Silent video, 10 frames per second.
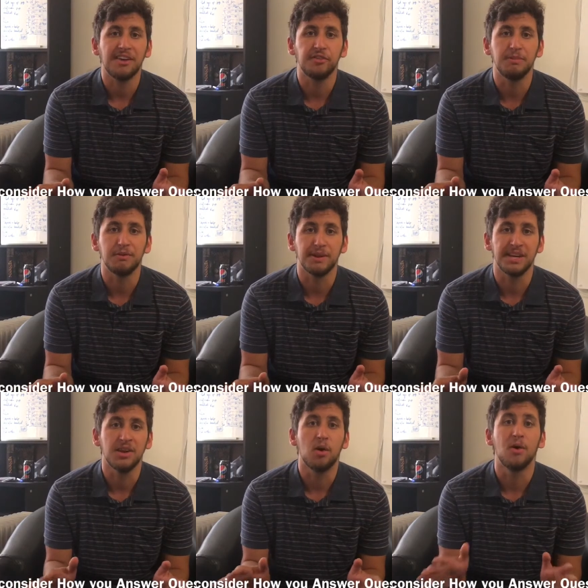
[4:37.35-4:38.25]
out should be
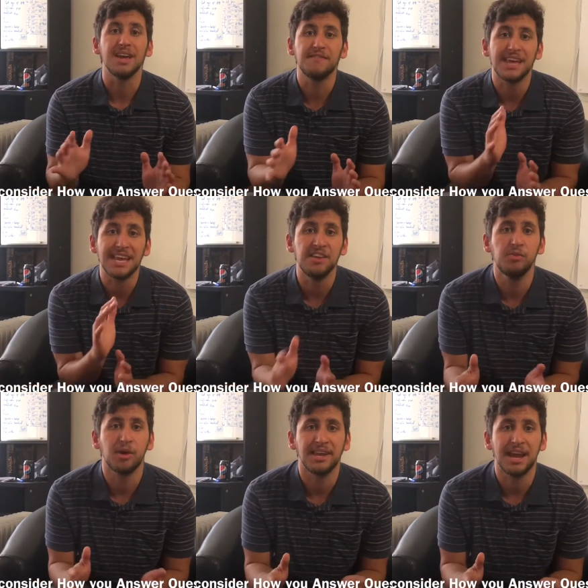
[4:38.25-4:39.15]
written, or if there
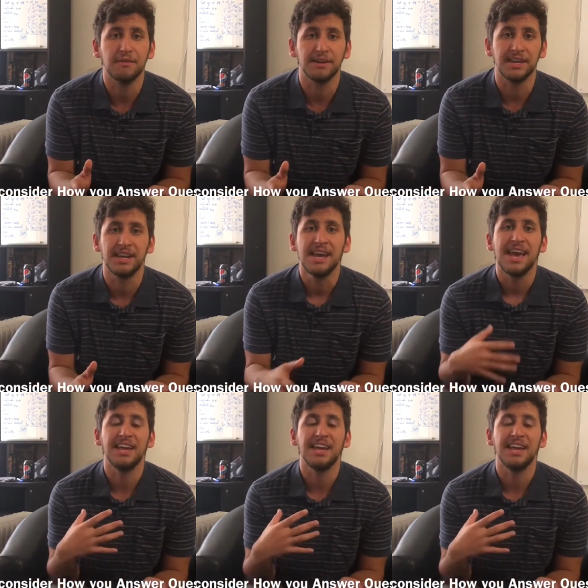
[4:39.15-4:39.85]
is working out written,